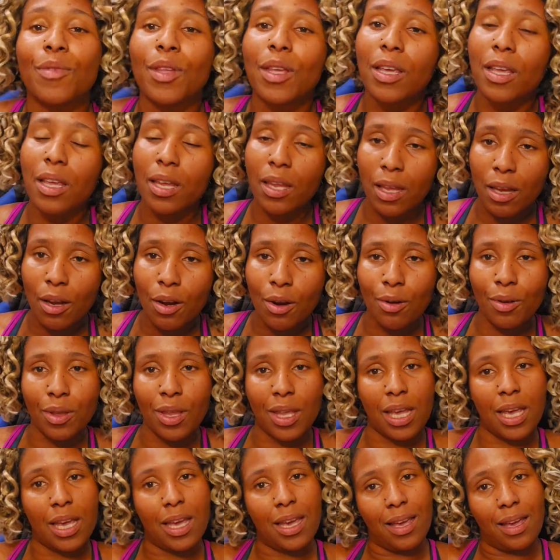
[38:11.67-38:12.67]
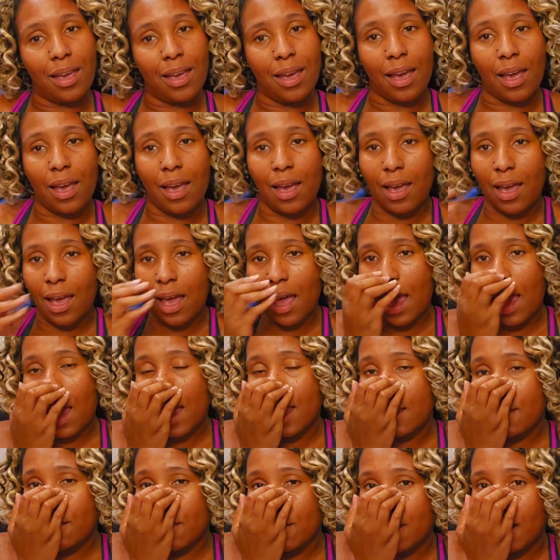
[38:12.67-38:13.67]
clearly,
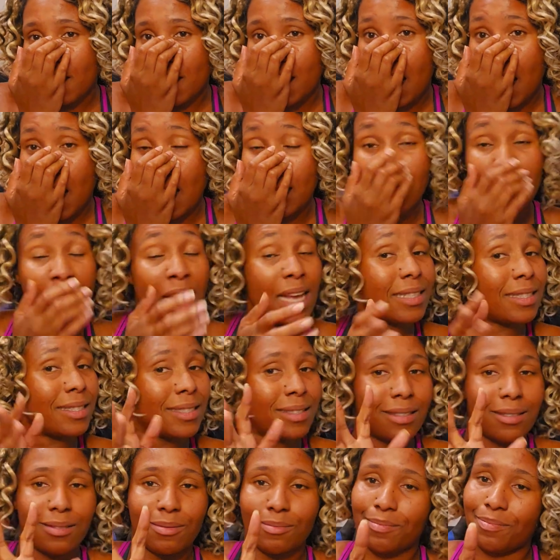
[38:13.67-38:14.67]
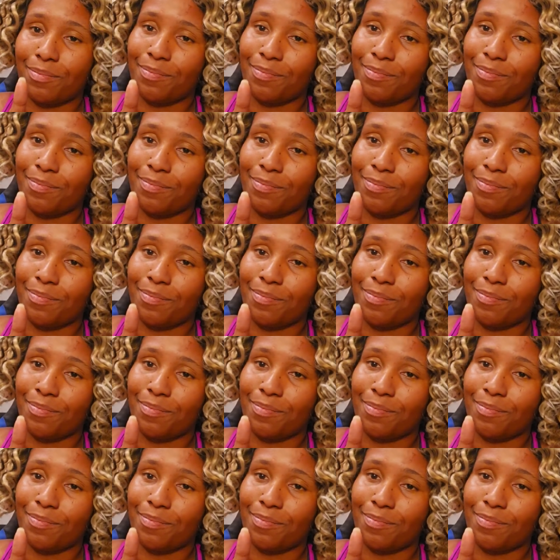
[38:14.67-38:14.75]
and unless